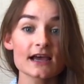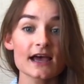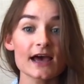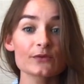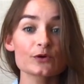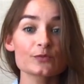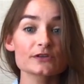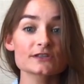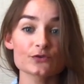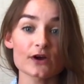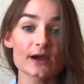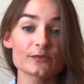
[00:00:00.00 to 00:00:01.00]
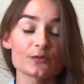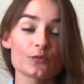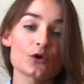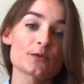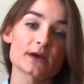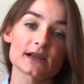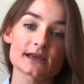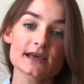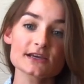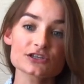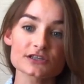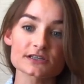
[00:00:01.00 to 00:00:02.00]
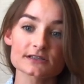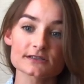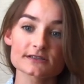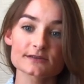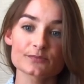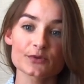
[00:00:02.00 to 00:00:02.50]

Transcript: and were prescribed more medications,